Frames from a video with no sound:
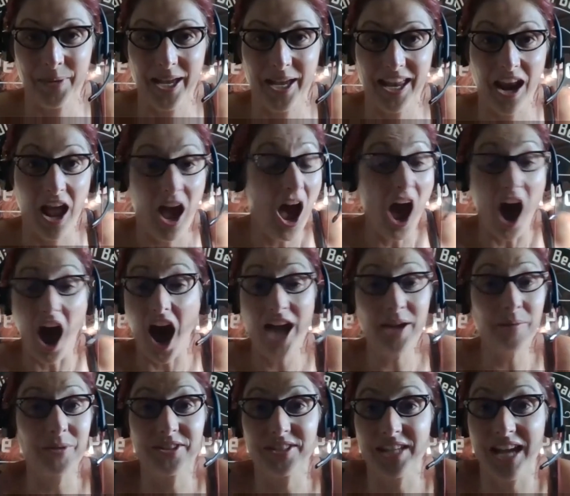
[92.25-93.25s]
but
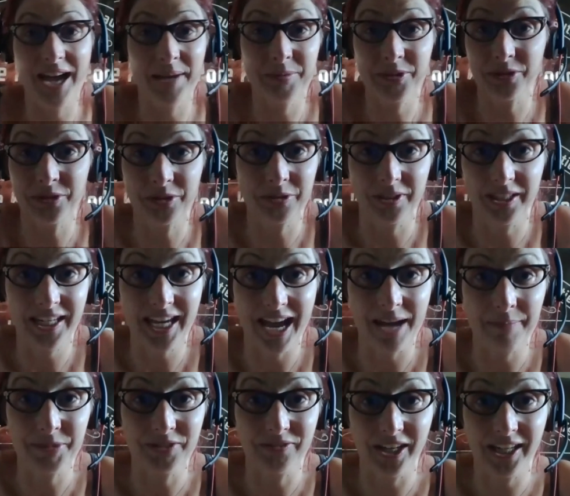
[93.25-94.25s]
I was absolutely
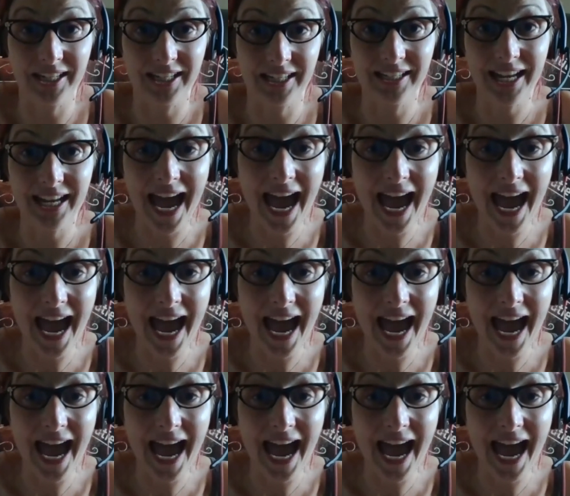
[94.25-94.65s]
captivated.